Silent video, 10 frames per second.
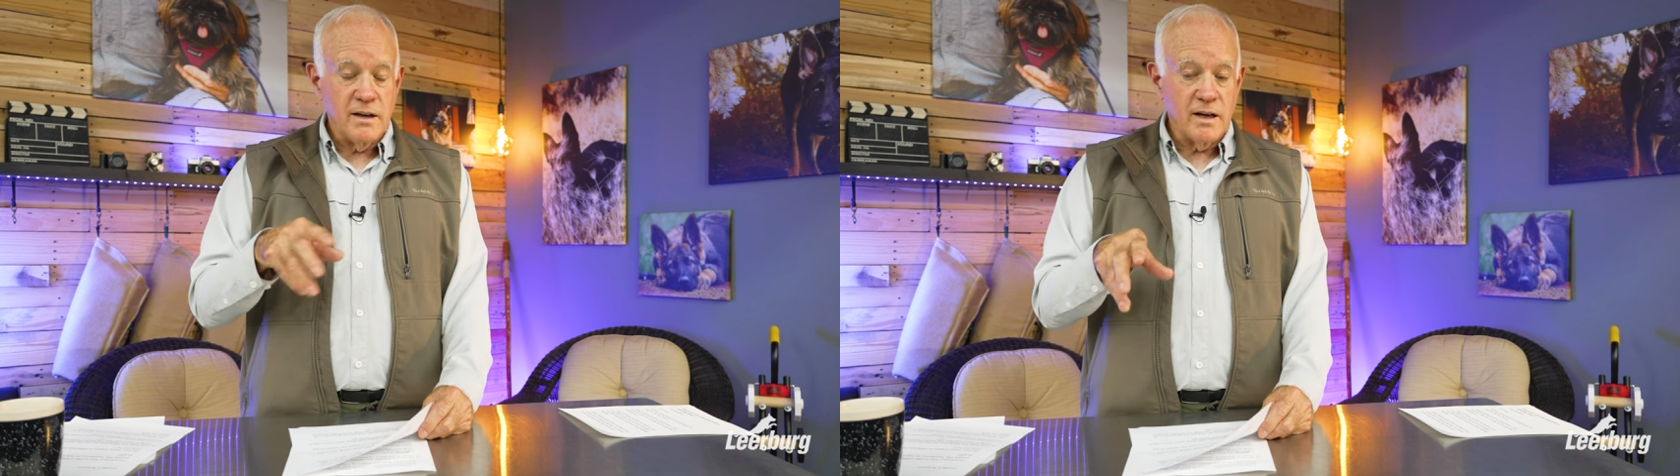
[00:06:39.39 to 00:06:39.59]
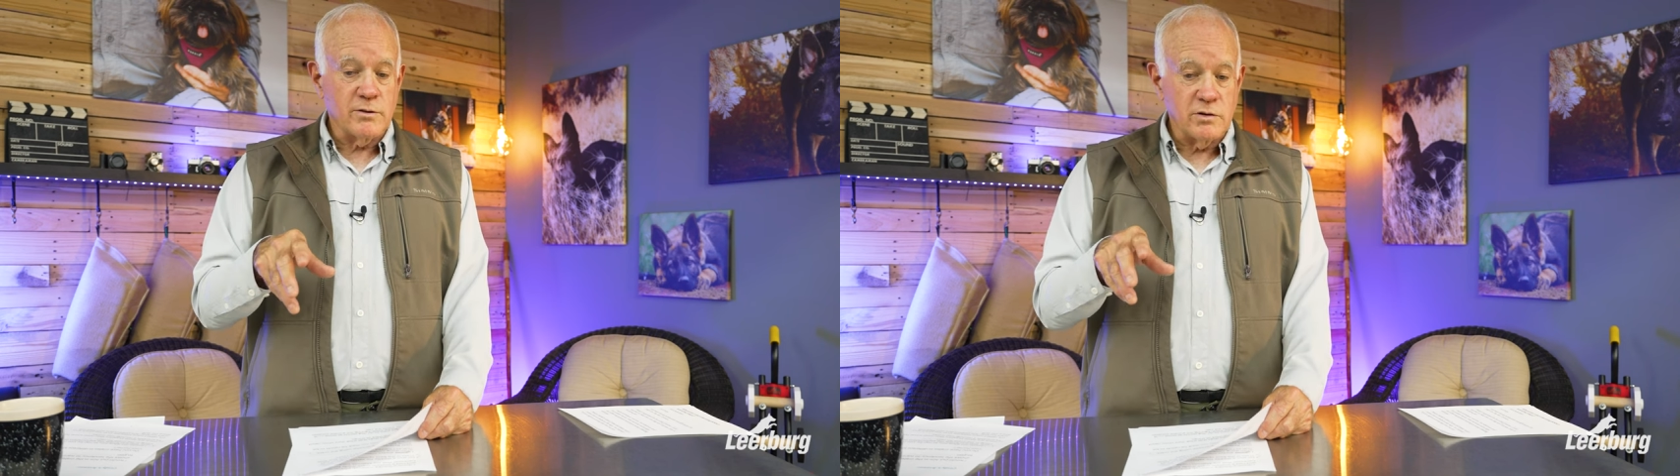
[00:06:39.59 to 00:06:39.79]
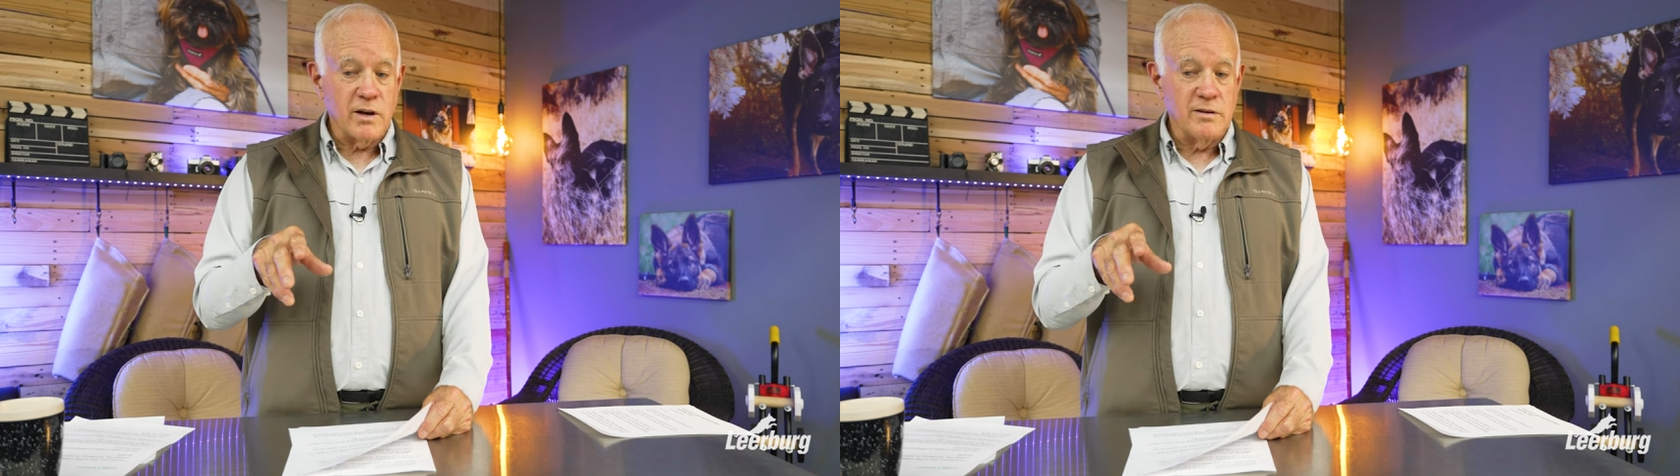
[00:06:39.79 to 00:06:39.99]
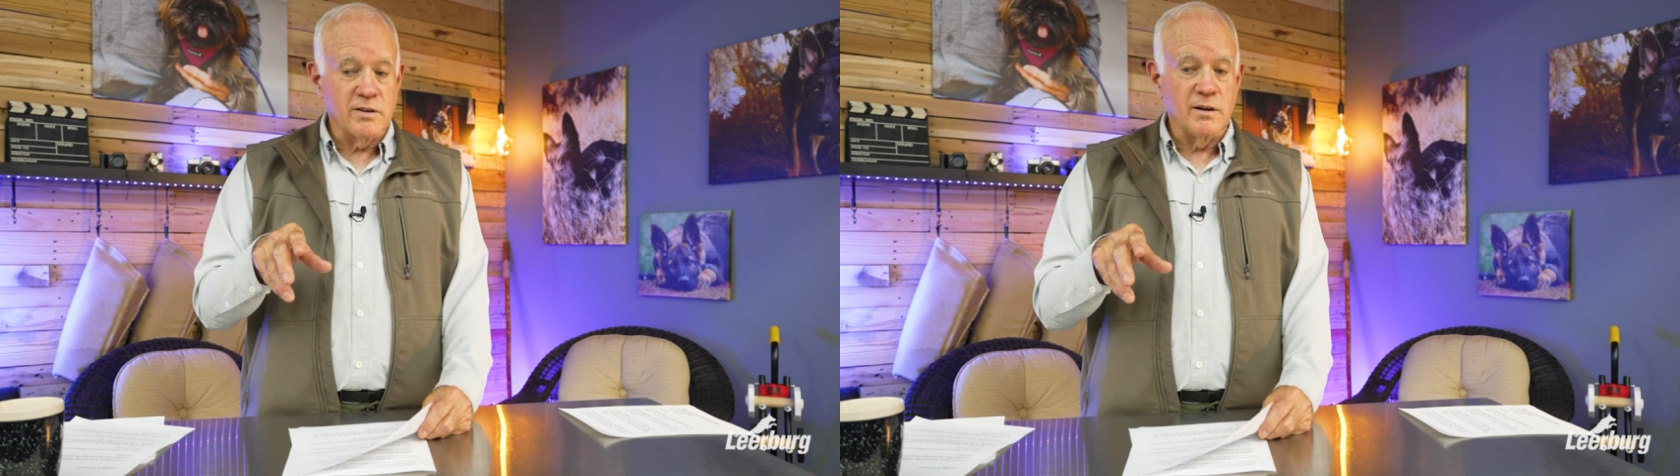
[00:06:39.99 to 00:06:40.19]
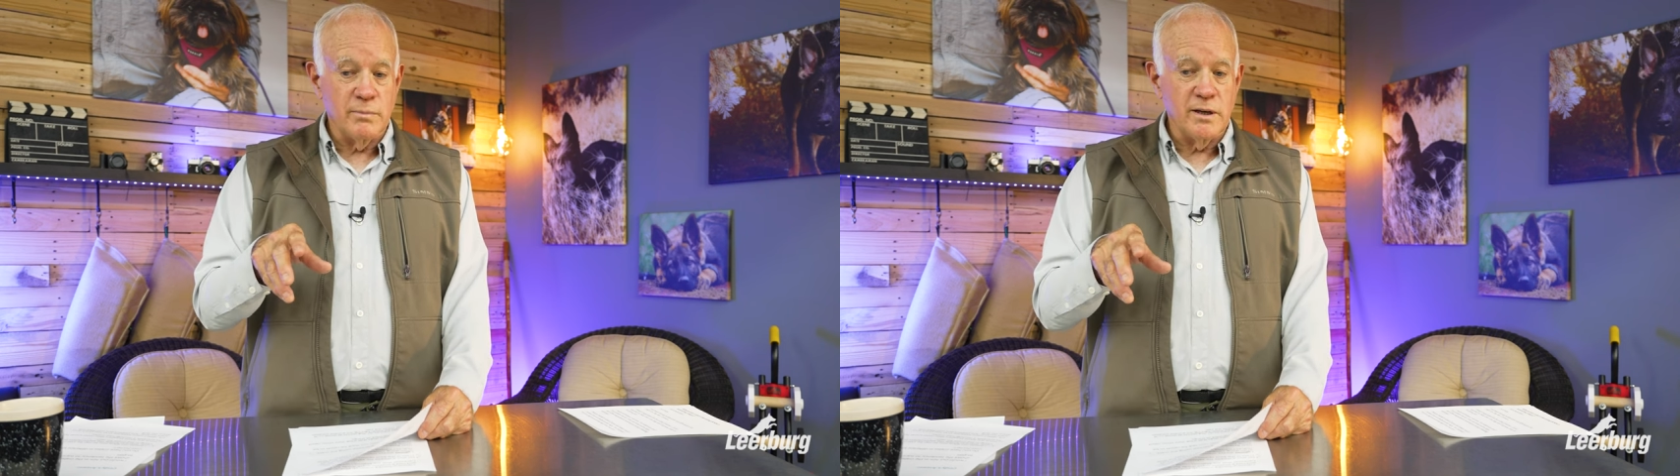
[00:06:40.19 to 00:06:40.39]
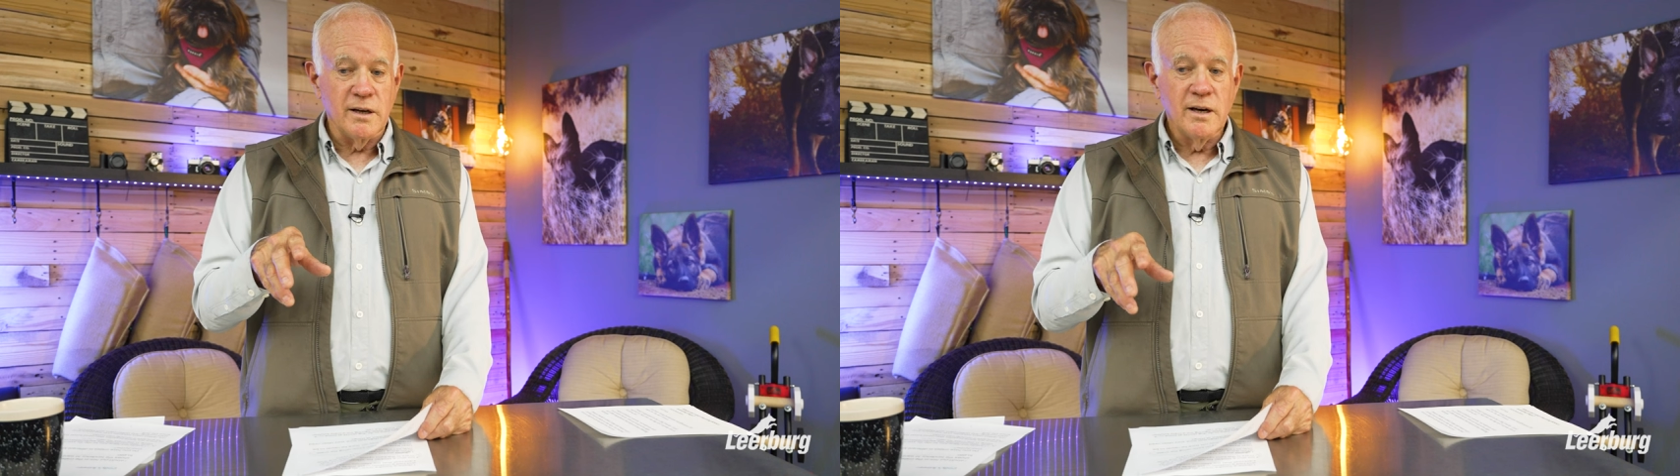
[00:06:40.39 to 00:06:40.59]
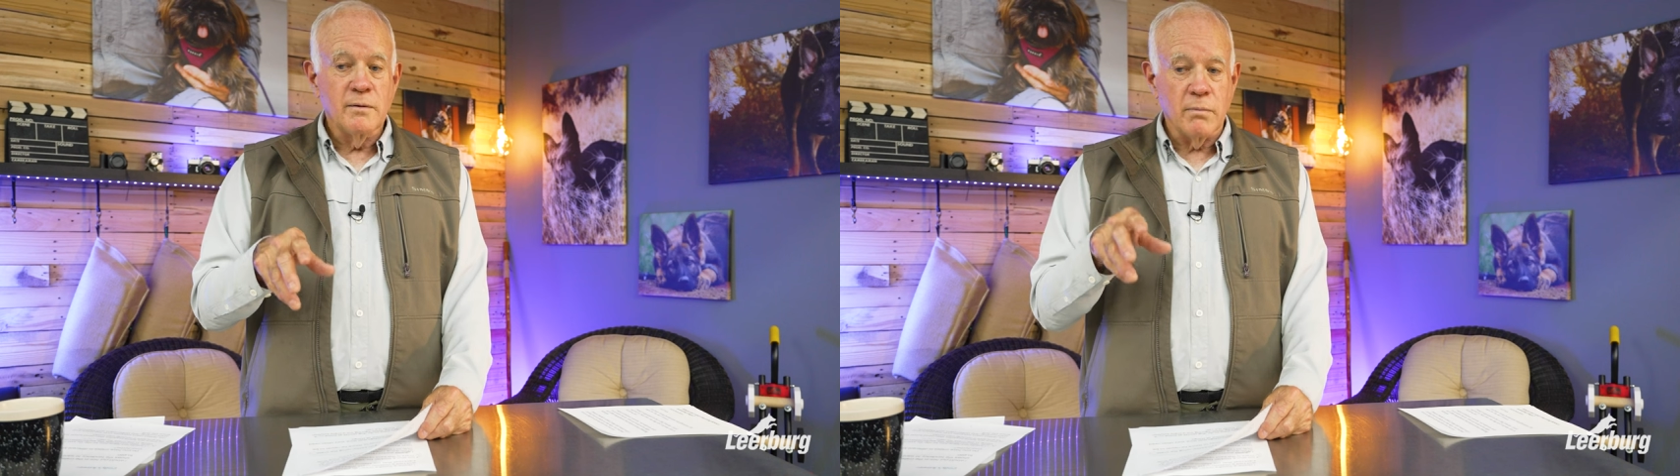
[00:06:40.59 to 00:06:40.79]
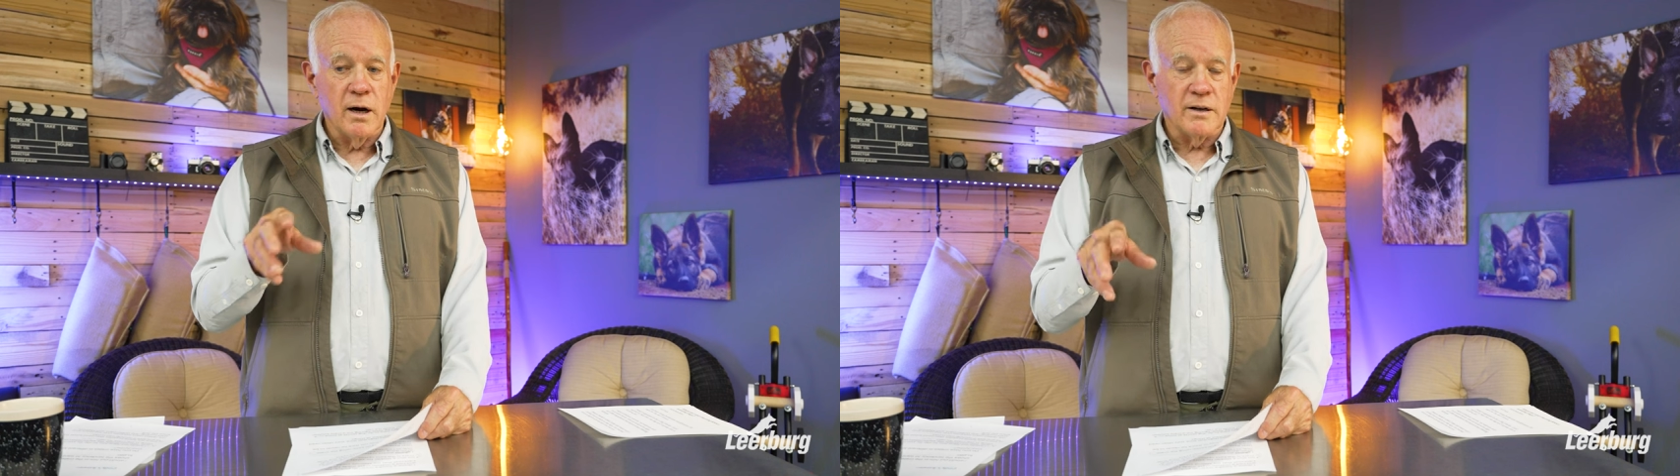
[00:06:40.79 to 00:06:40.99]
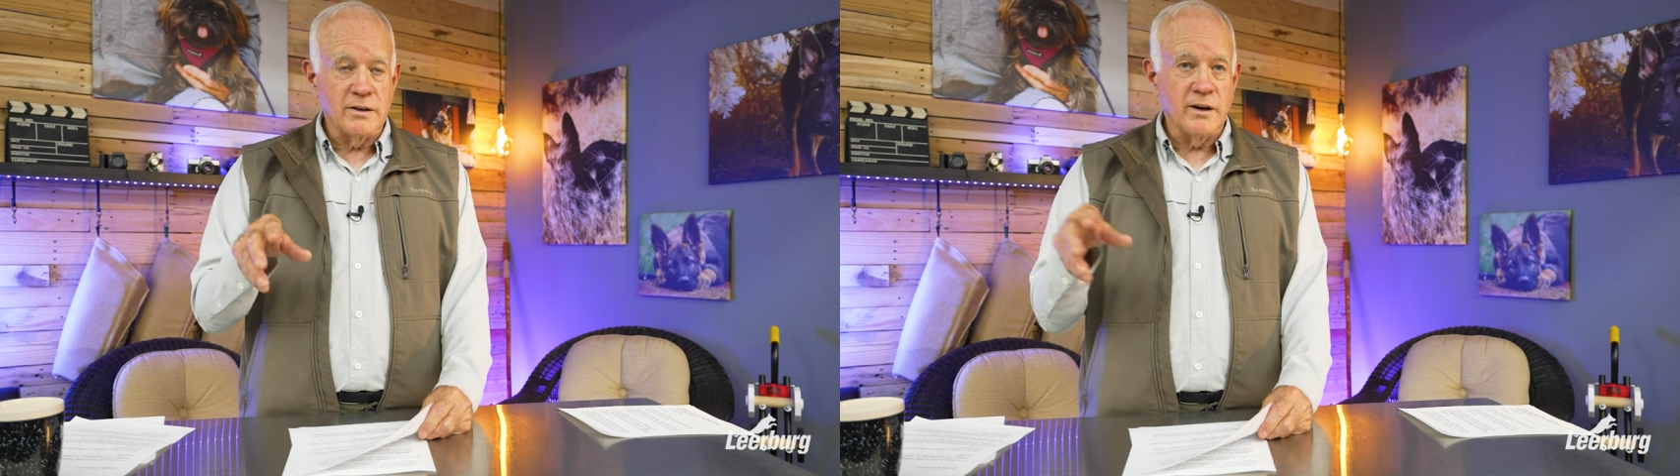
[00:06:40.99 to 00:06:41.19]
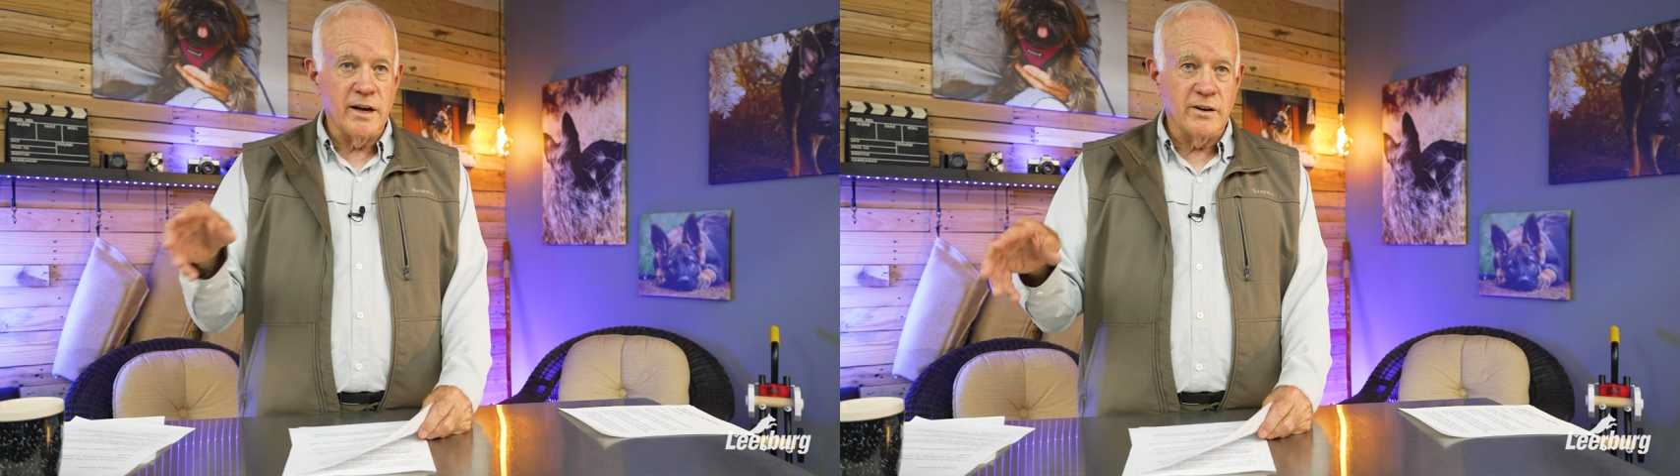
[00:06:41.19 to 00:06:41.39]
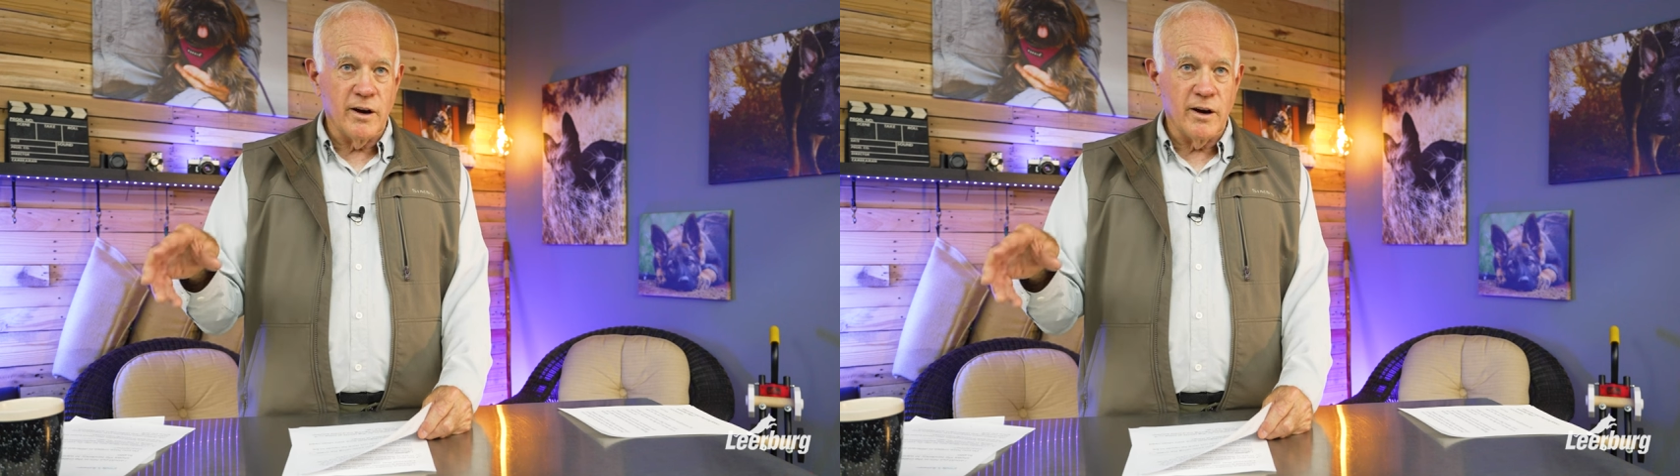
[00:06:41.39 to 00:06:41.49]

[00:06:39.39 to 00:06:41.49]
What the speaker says: Exercise can be marking their head